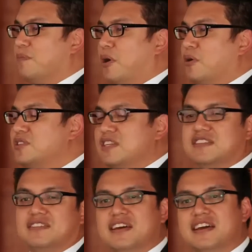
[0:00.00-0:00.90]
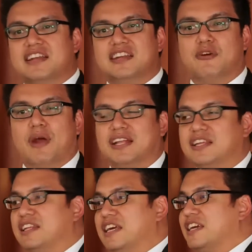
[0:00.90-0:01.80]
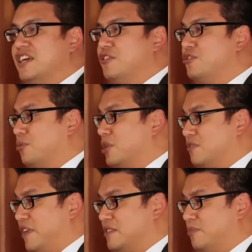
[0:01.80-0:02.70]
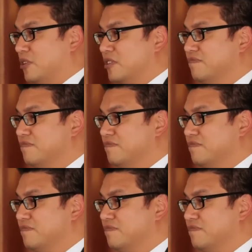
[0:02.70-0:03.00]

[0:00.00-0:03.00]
post is directly linking you towards Facebook.